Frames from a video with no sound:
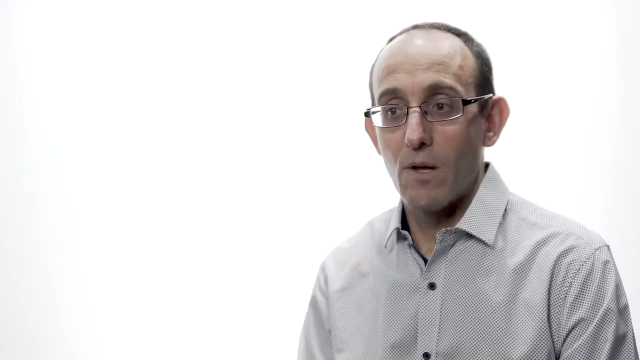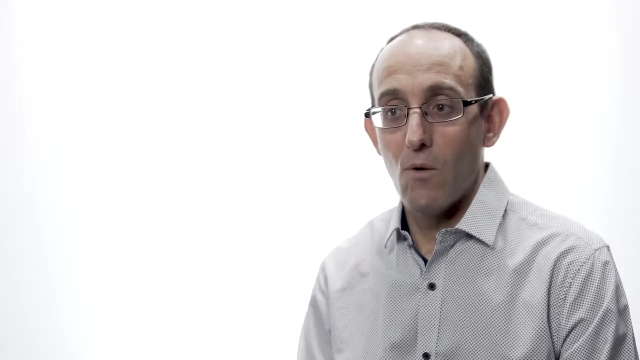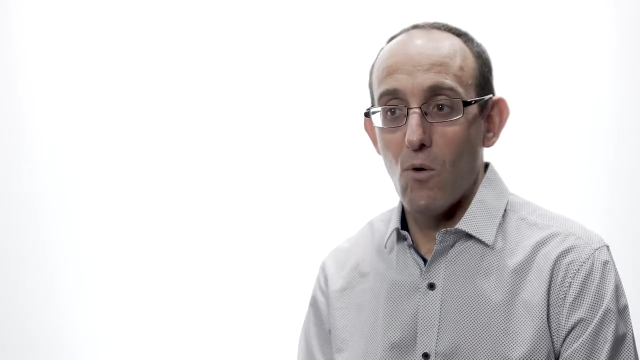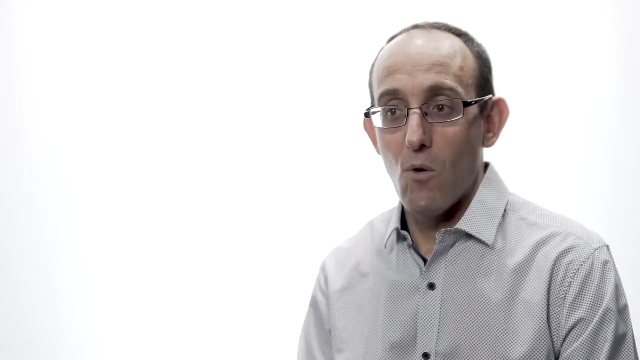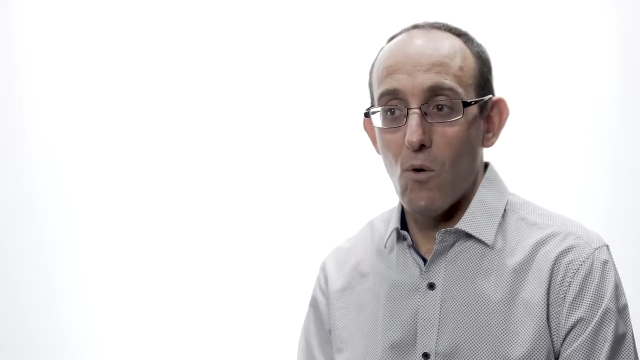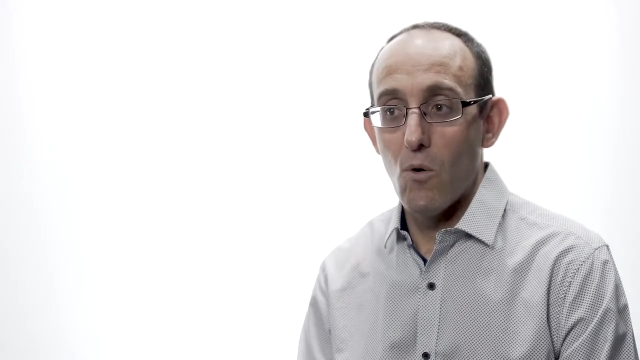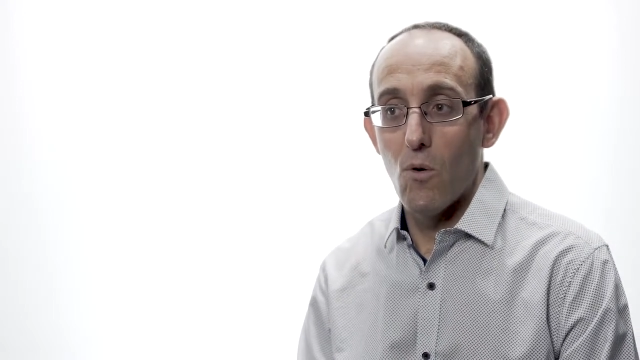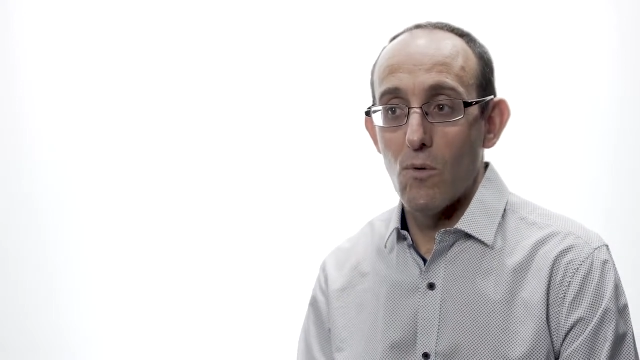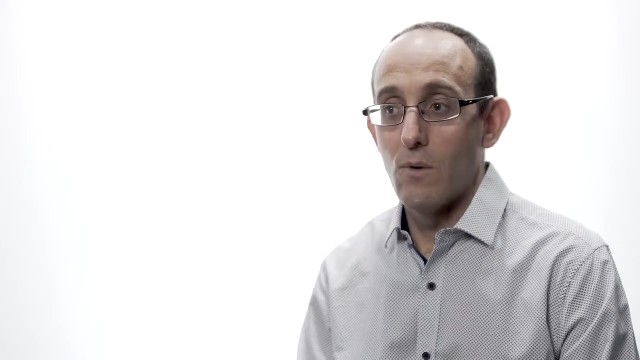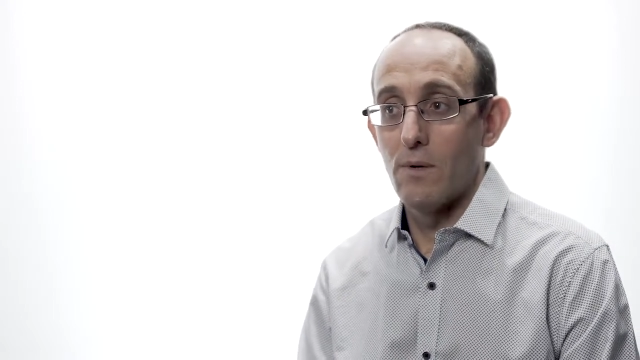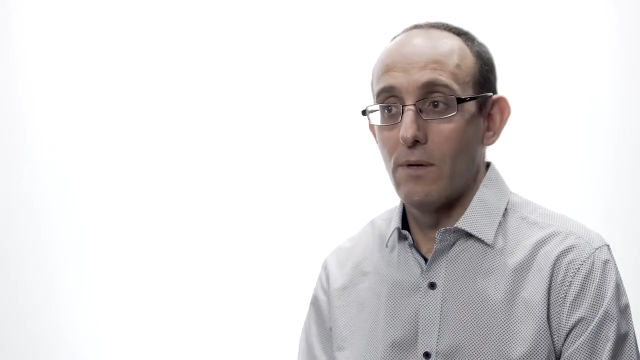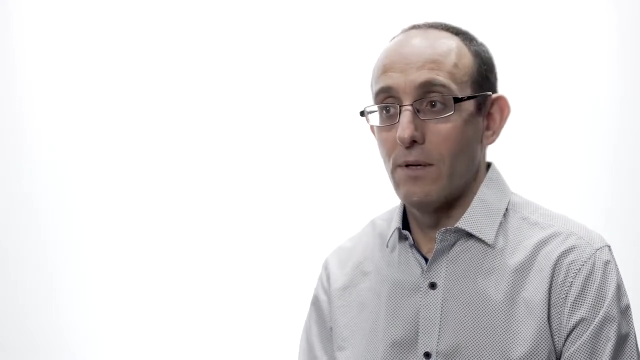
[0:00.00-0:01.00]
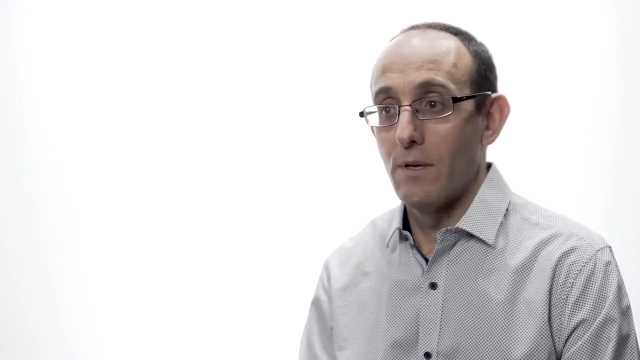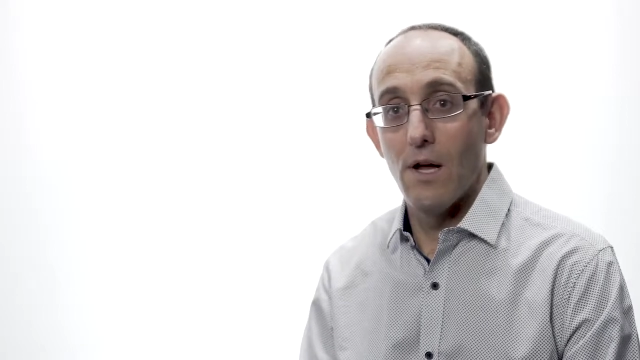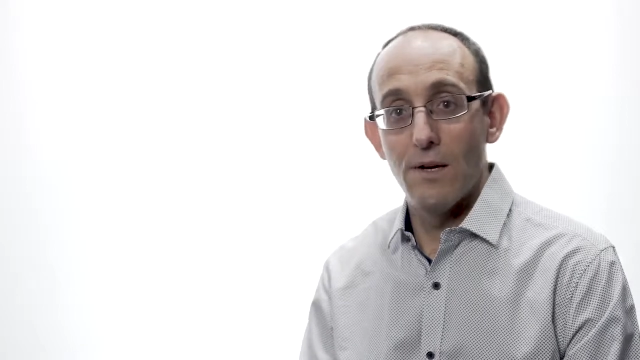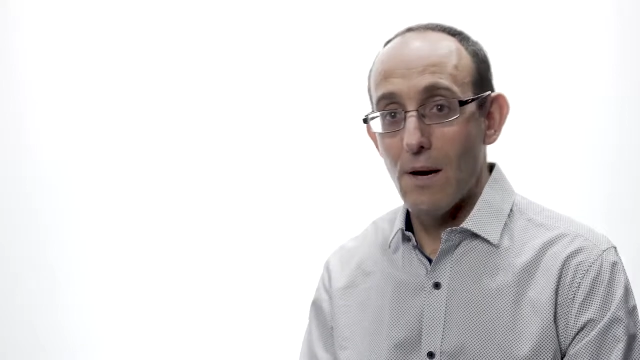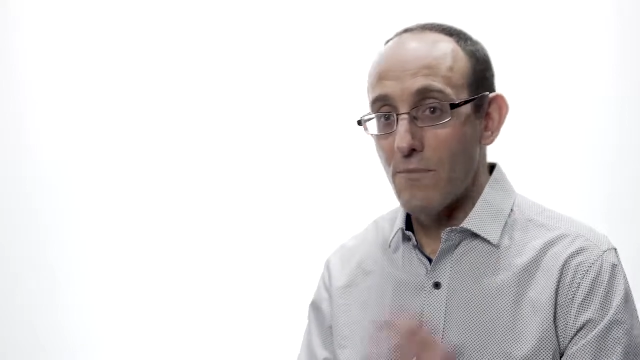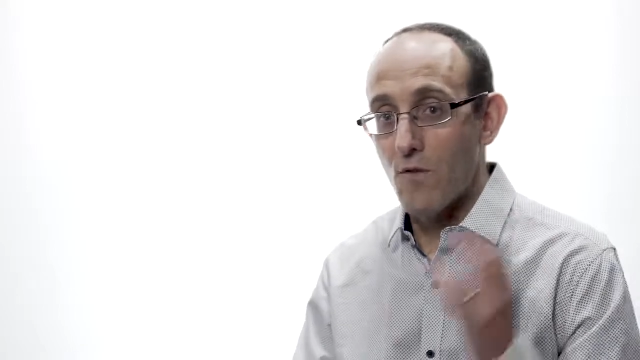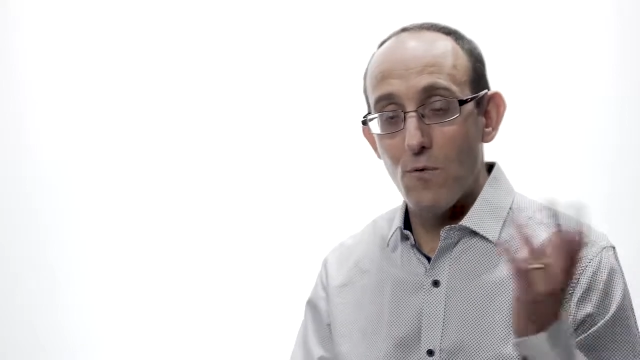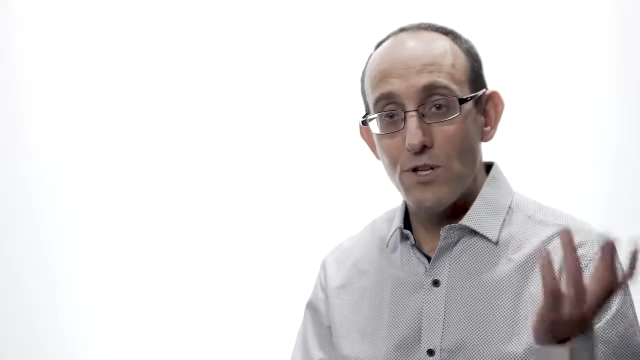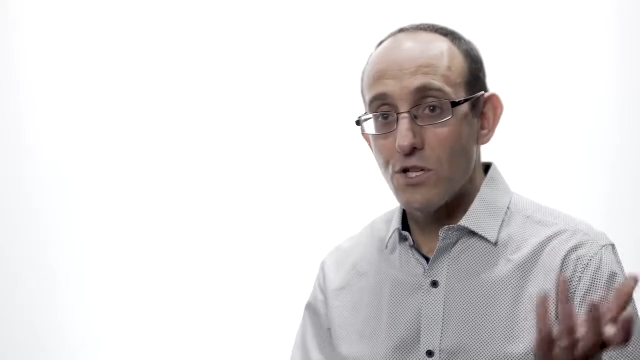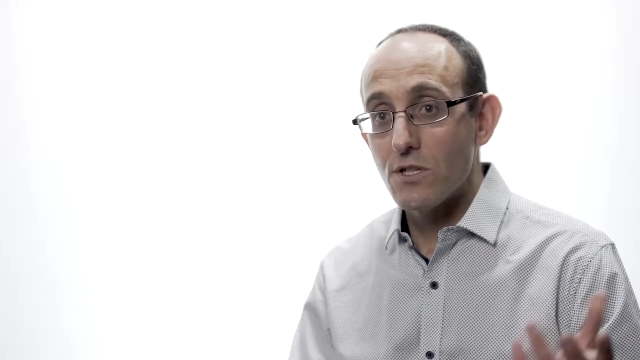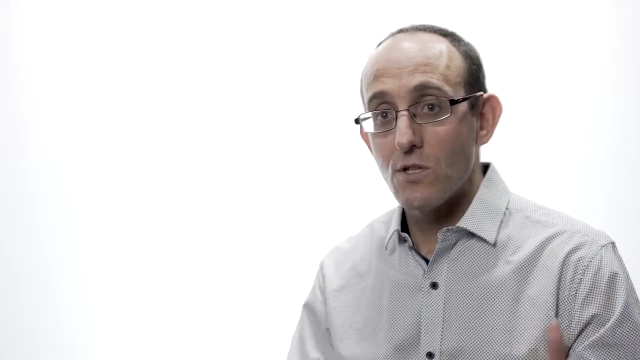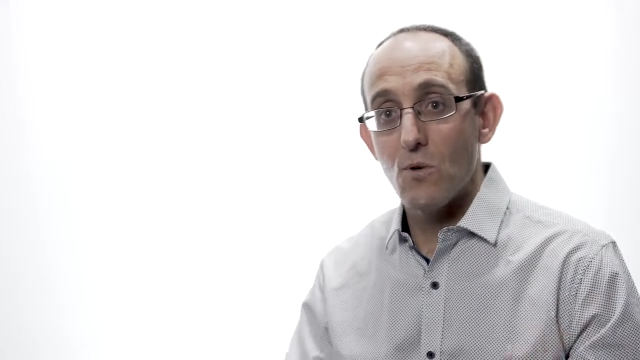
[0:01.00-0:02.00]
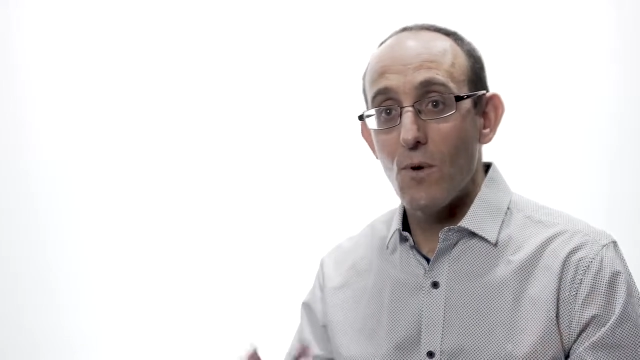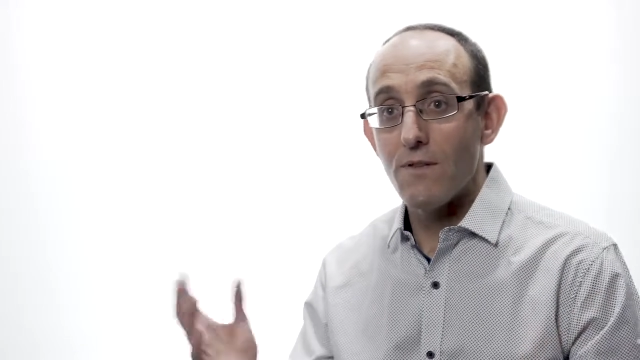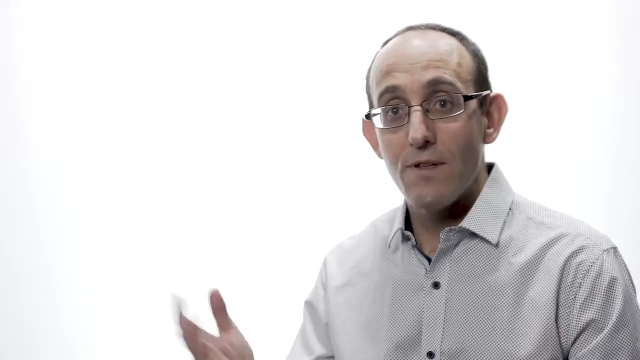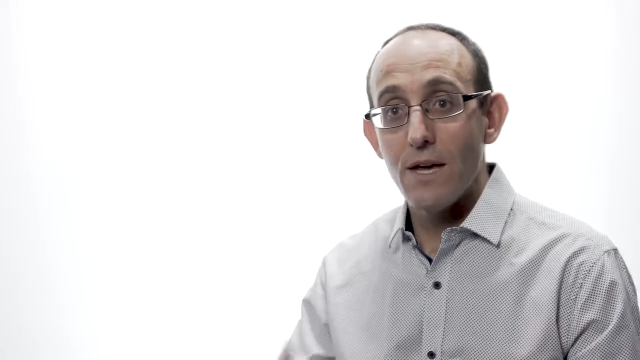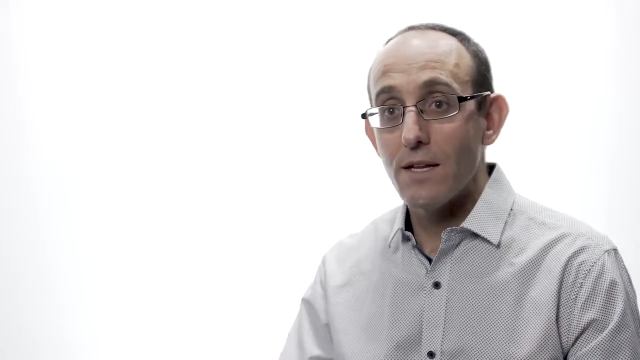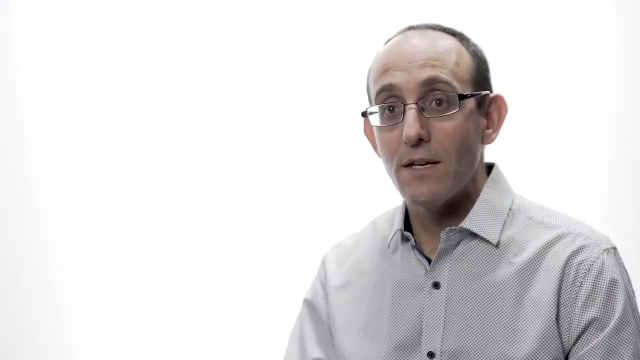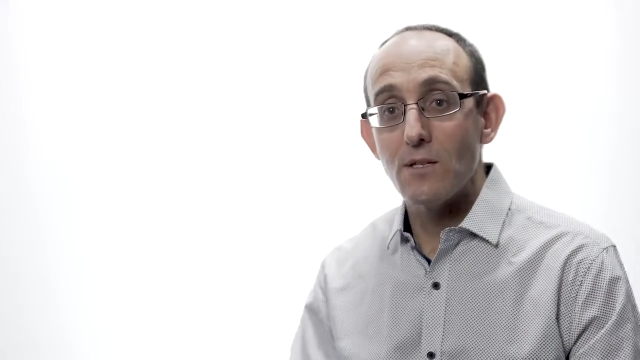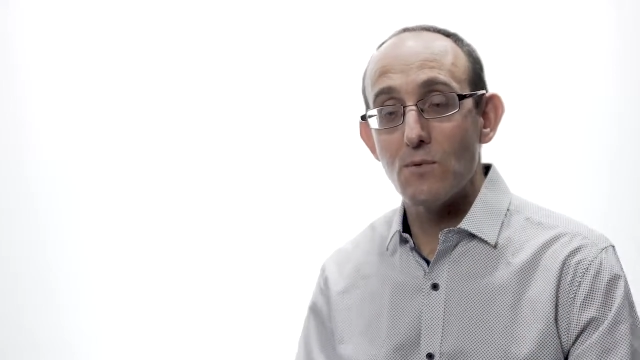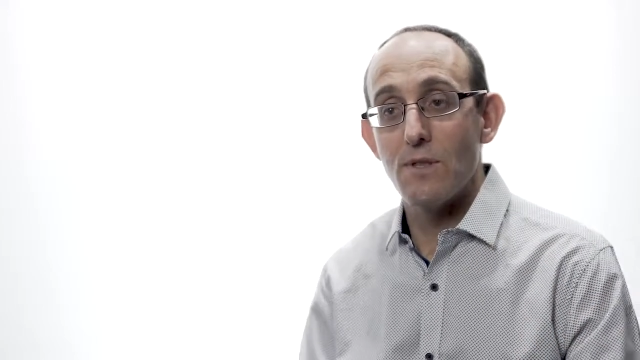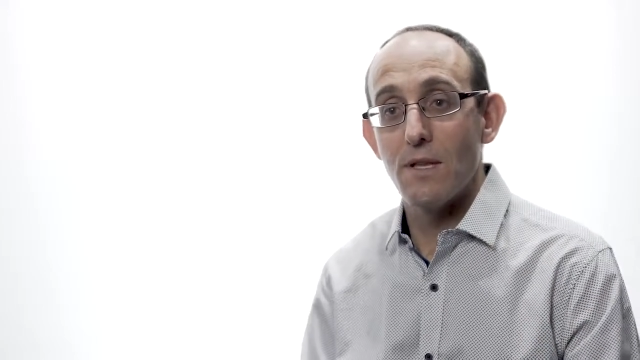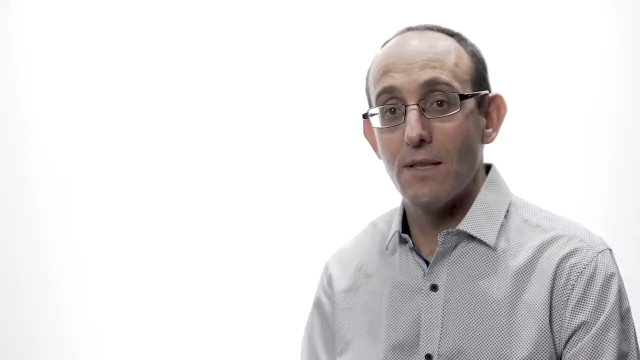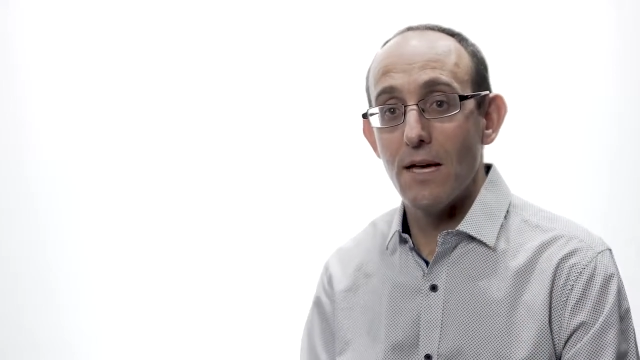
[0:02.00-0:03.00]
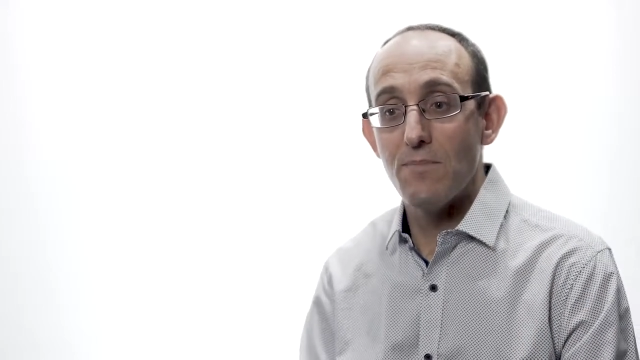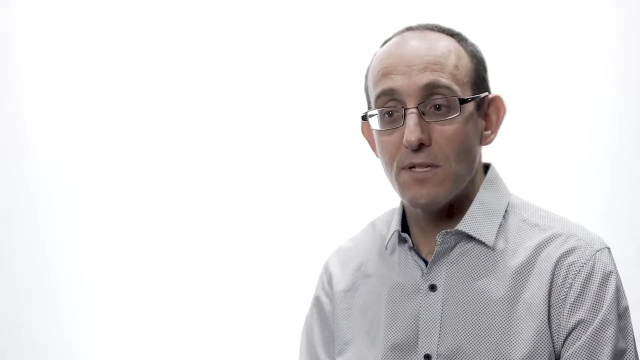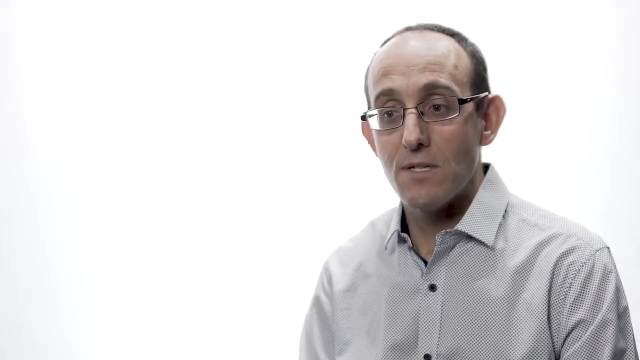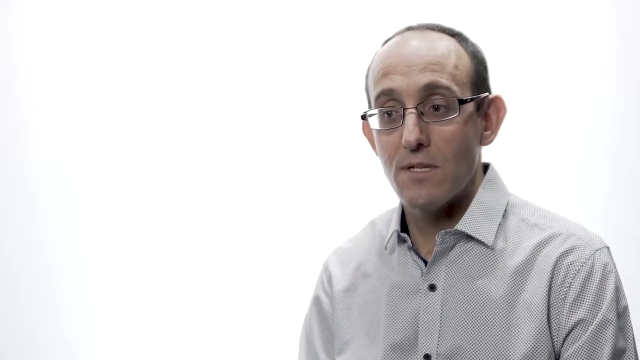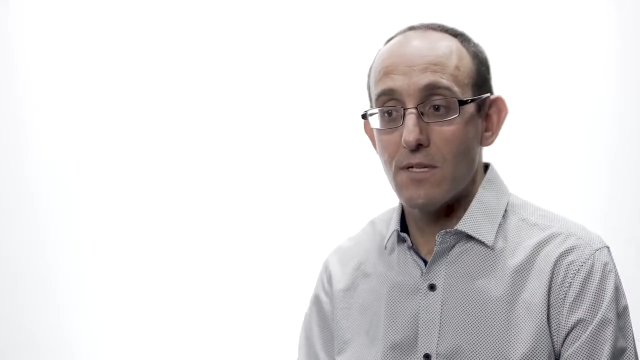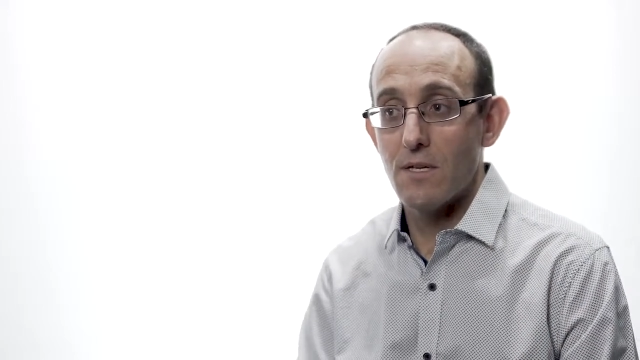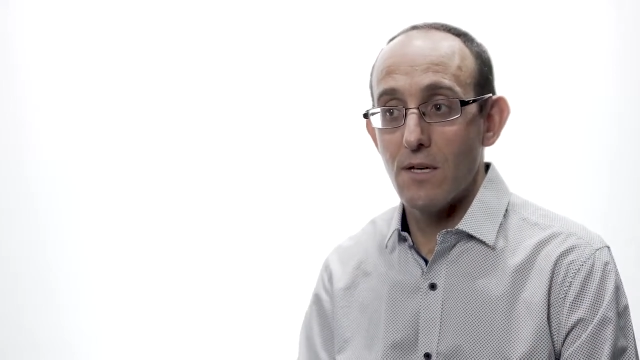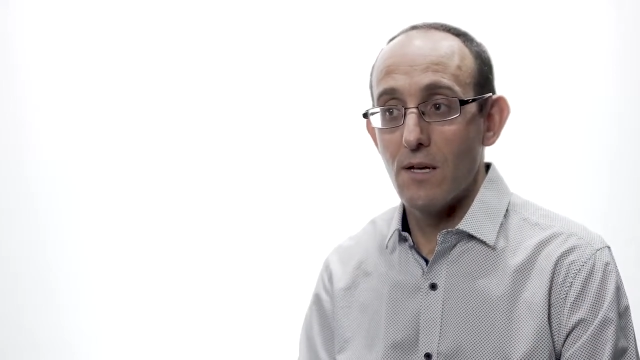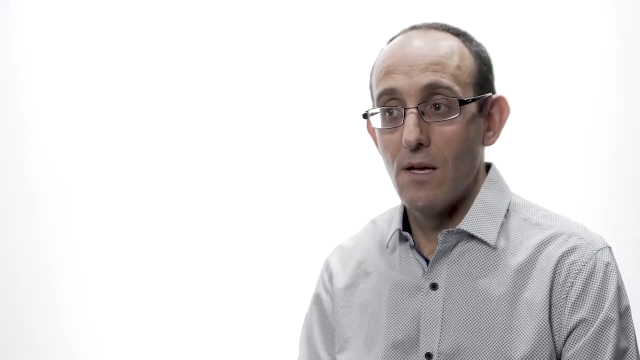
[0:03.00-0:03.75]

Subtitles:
or number of widgets or whatever that is within their business,